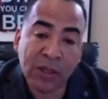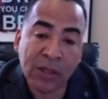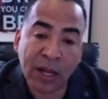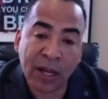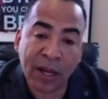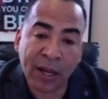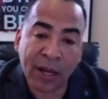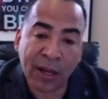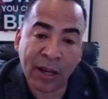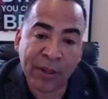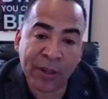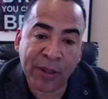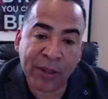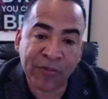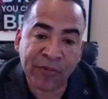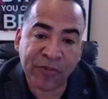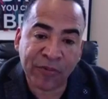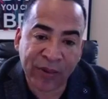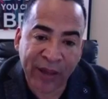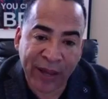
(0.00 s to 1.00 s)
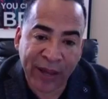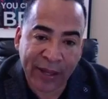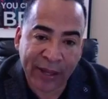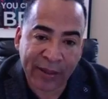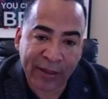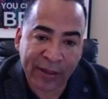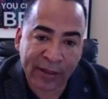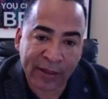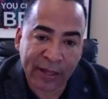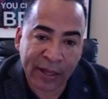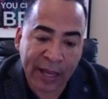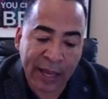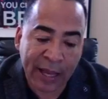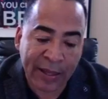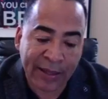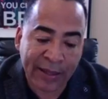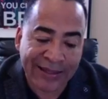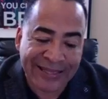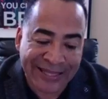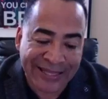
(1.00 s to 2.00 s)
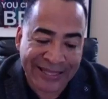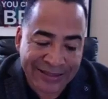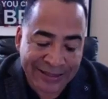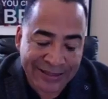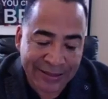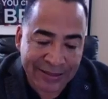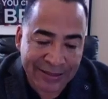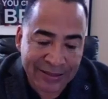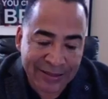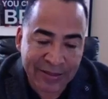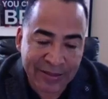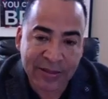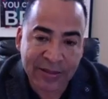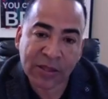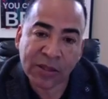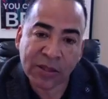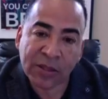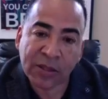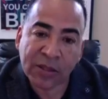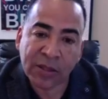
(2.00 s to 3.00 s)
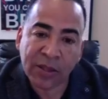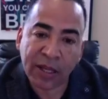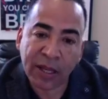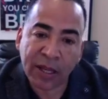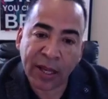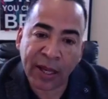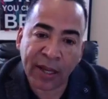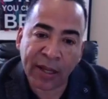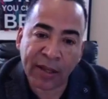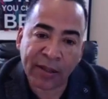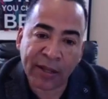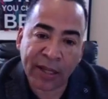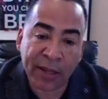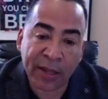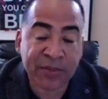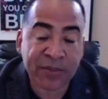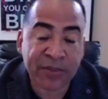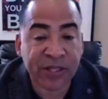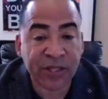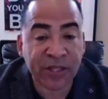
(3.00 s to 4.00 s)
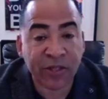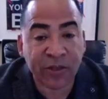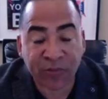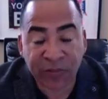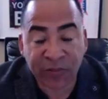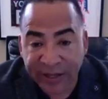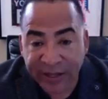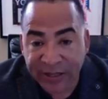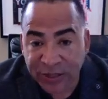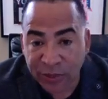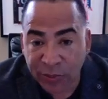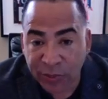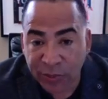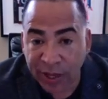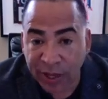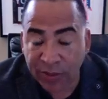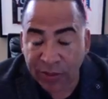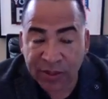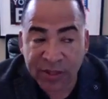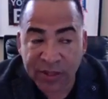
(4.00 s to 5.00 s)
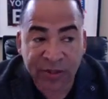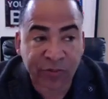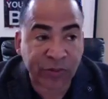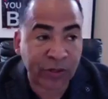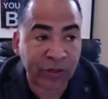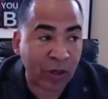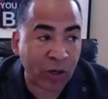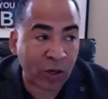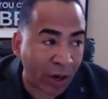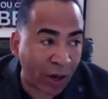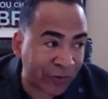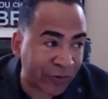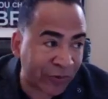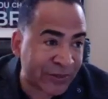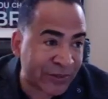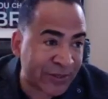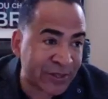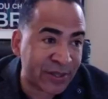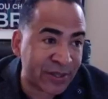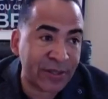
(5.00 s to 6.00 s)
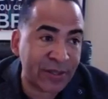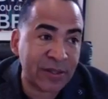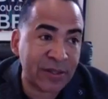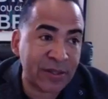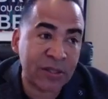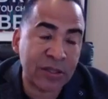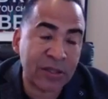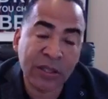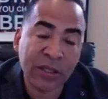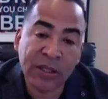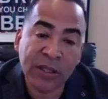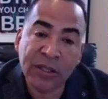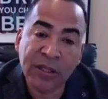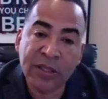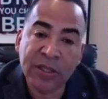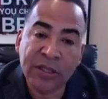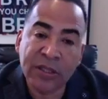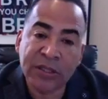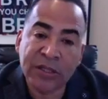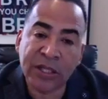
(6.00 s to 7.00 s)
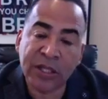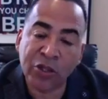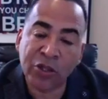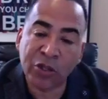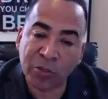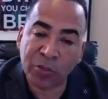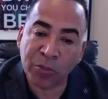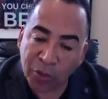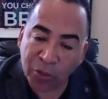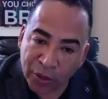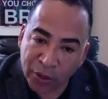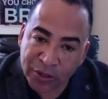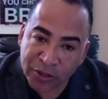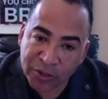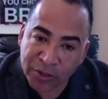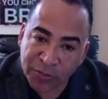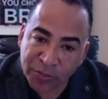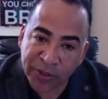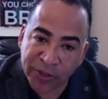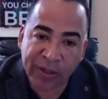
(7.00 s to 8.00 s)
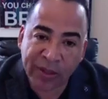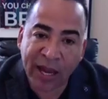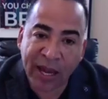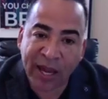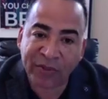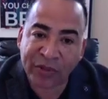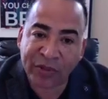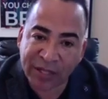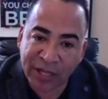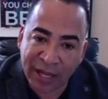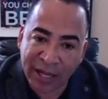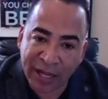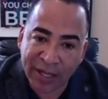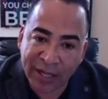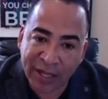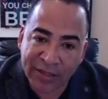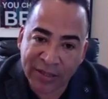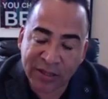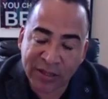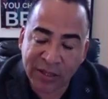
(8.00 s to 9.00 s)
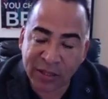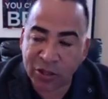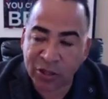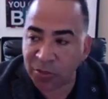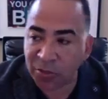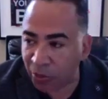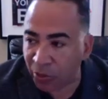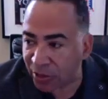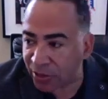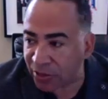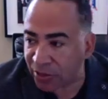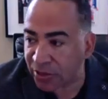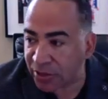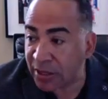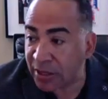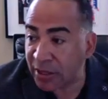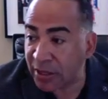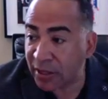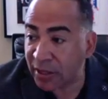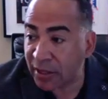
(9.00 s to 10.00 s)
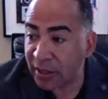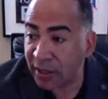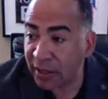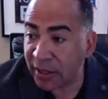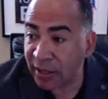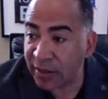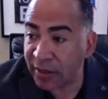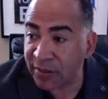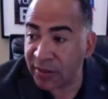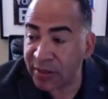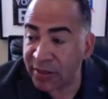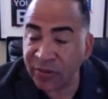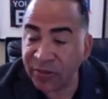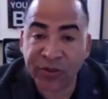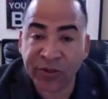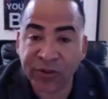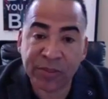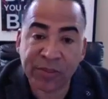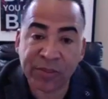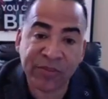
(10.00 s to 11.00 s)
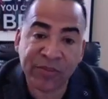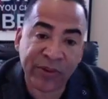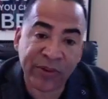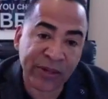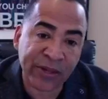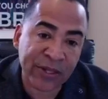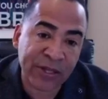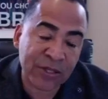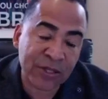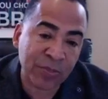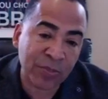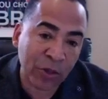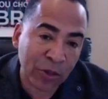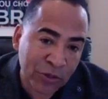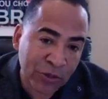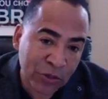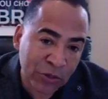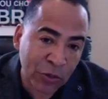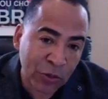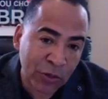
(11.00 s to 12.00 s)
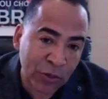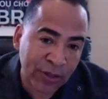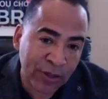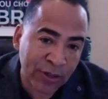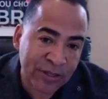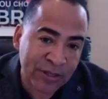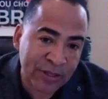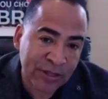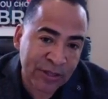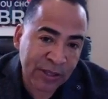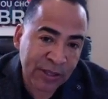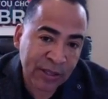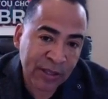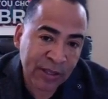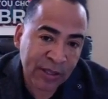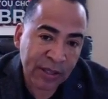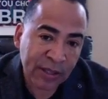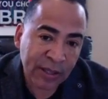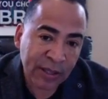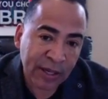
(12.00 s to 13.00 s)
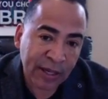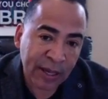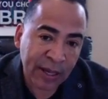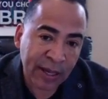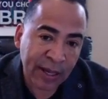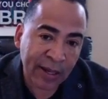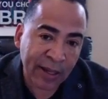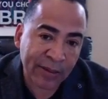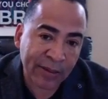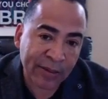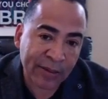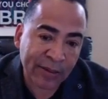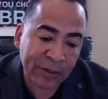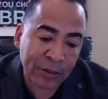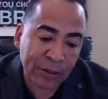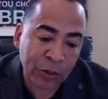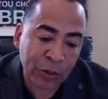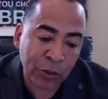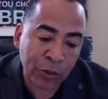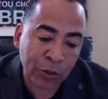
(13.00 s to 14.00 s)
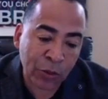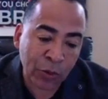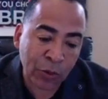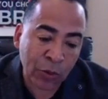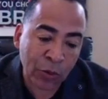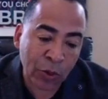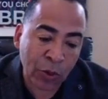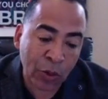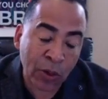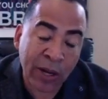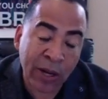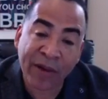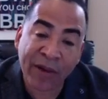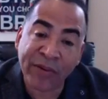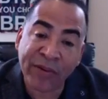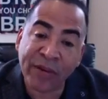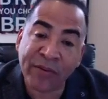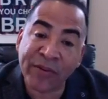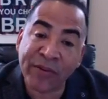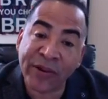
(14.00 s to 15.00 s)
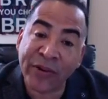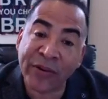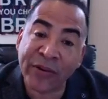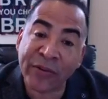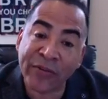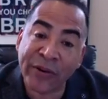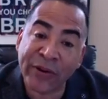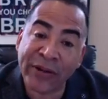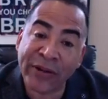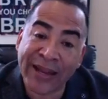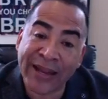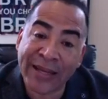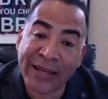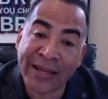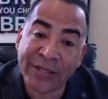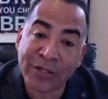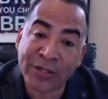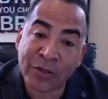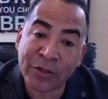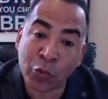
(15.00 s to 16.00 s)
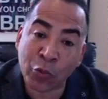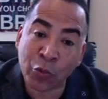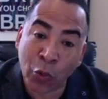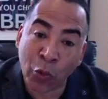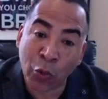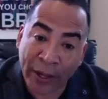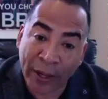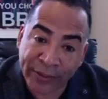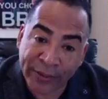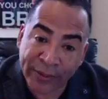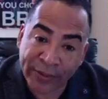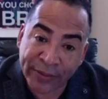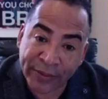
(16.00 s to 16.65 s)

I've been a fan at a distance and kept seeing your face around in different conferences, seeing your books being advertised, seeing your books in the different various bookstores, and you are having a very, very nice run.